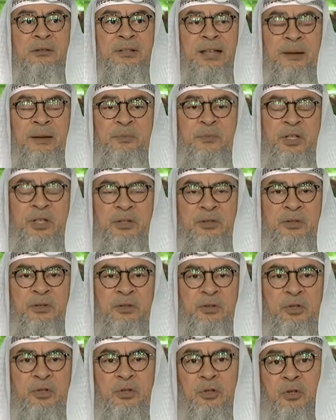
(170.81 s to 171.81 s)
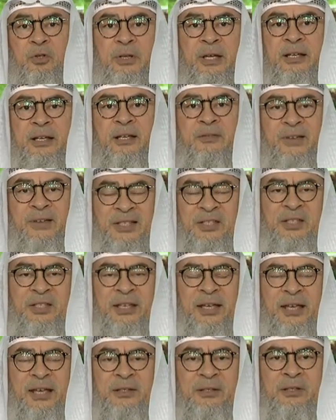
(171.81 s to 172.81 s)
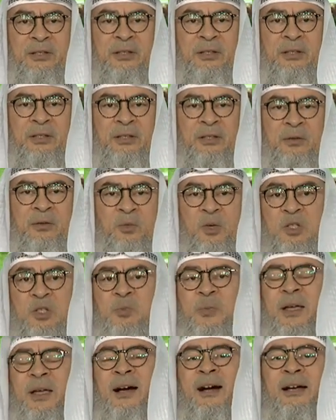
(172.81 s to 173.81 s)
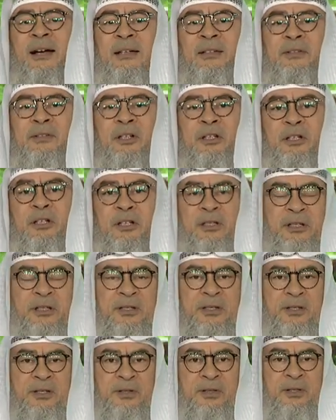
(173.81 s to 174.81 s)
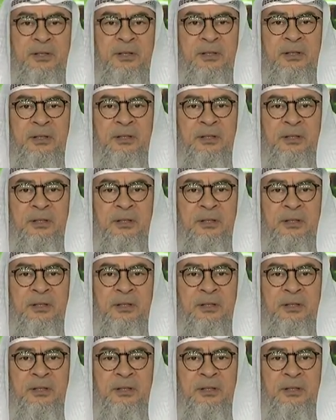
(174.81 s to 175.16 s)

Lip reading: tempted to look and investigate what's behind the curtains.